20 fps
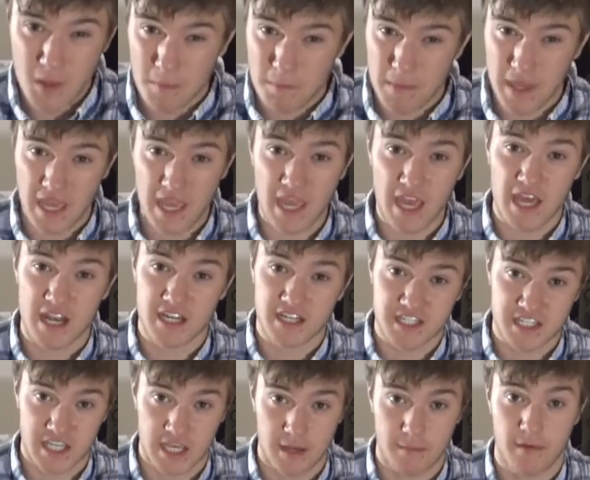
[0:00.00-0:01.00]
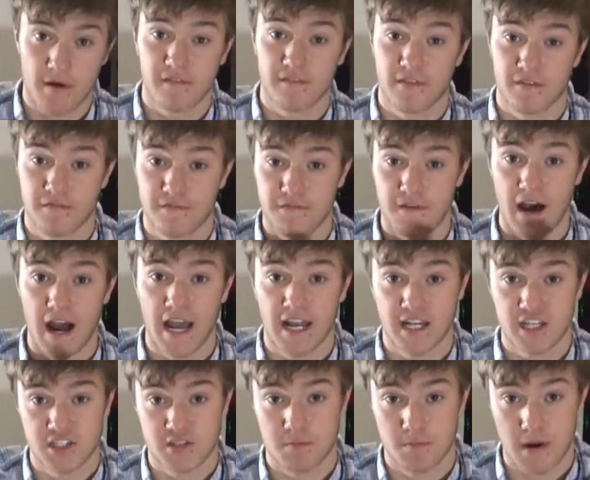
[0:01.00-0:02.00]
Me and a team of the
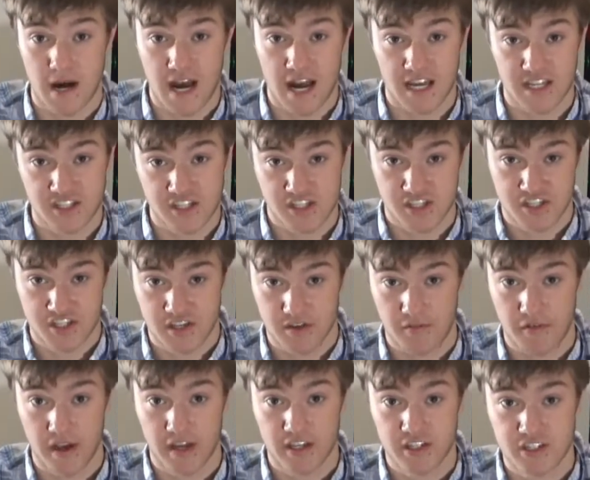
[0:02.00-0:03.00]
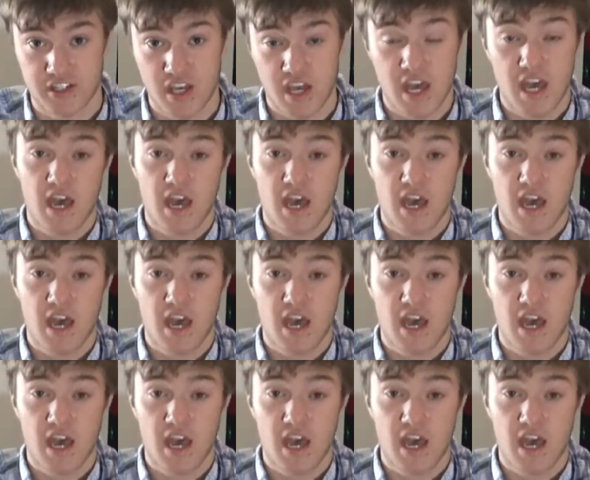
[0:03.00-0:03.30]
finest minds in civics,